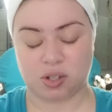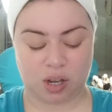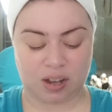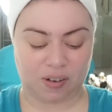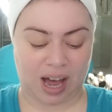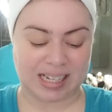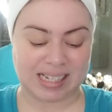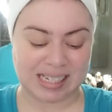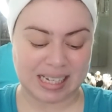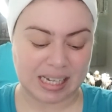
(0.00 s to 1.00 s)
So if I
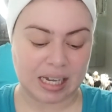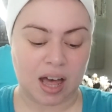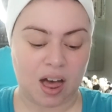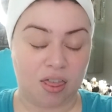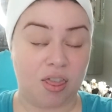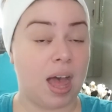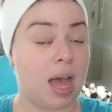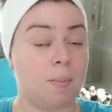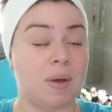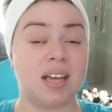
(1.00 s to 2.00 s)
see
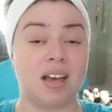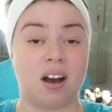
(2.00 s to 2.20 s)
them,